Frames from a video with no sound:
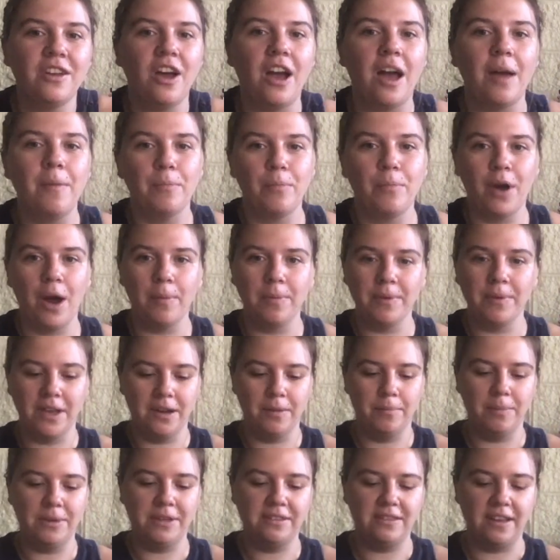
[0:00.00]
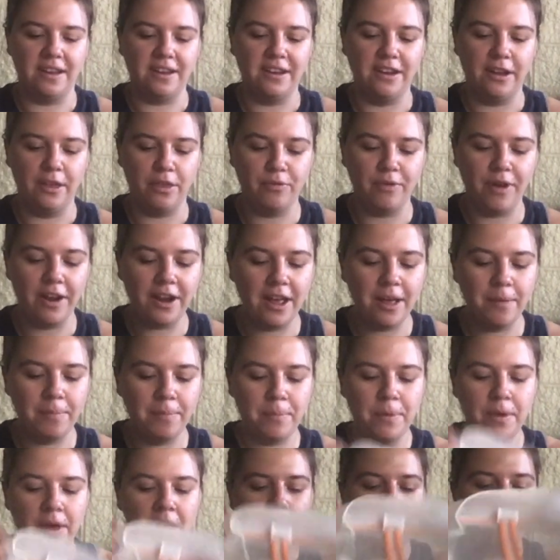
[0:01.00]
I'm probably going to be sending to ThredUp,
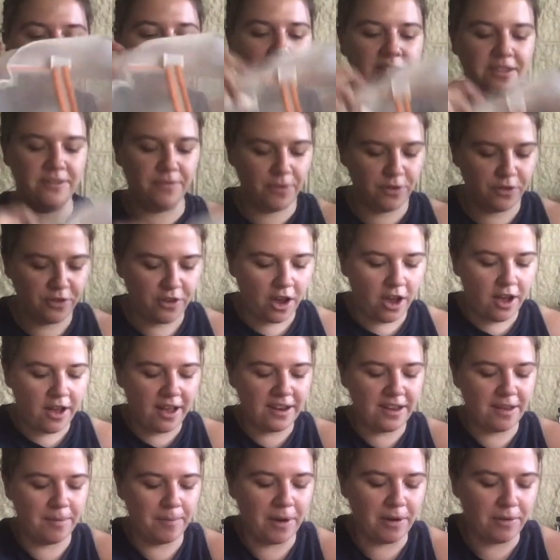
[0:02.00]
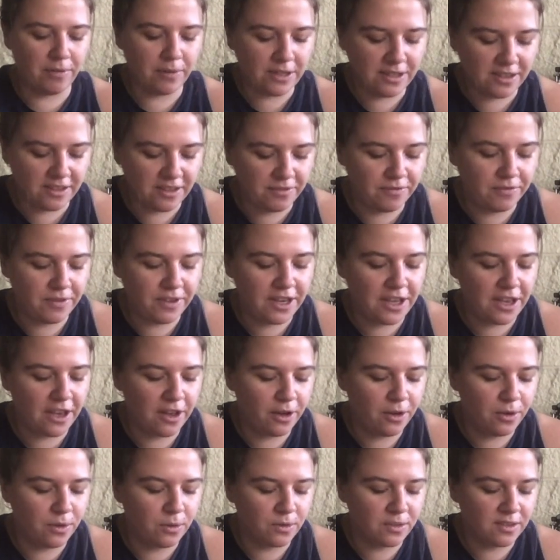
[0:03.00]
because if you saw any of my recent
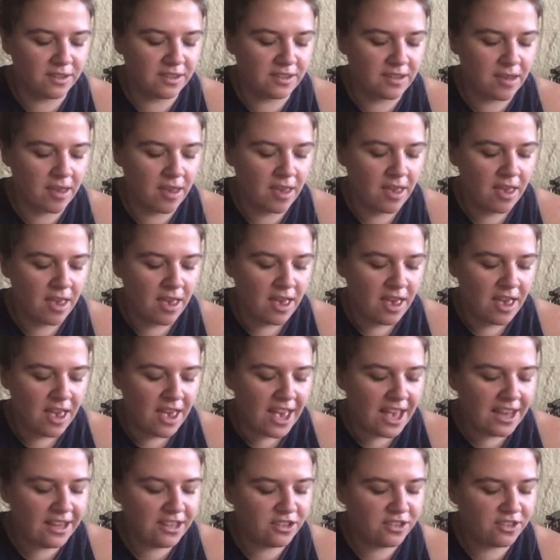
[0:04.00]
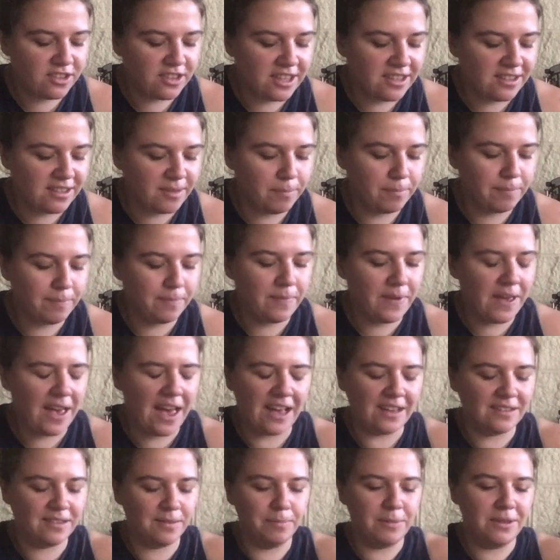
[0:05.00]
videos, it just
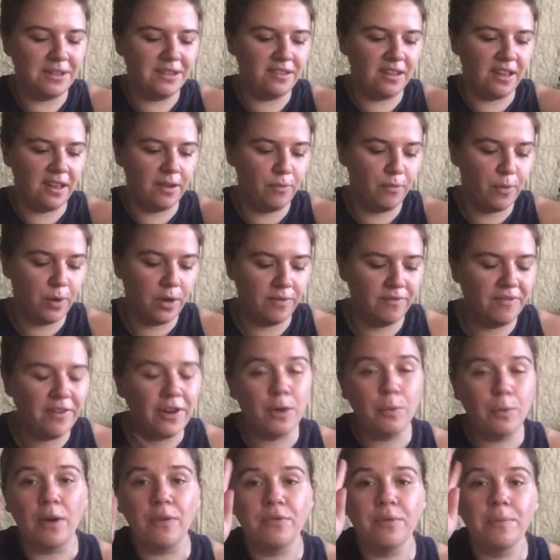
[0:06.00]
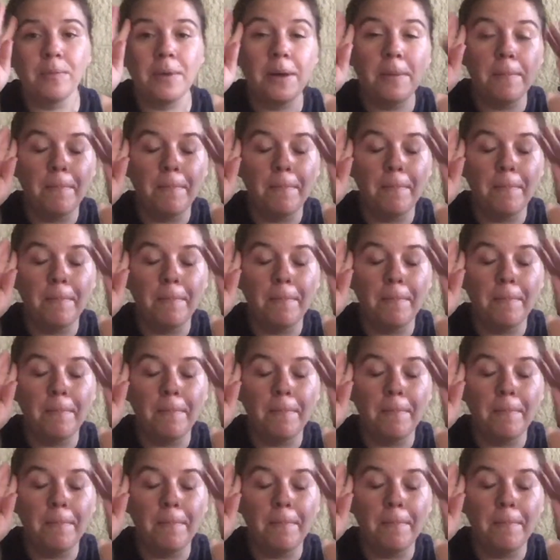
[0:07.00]
hasn't been selling very well for me.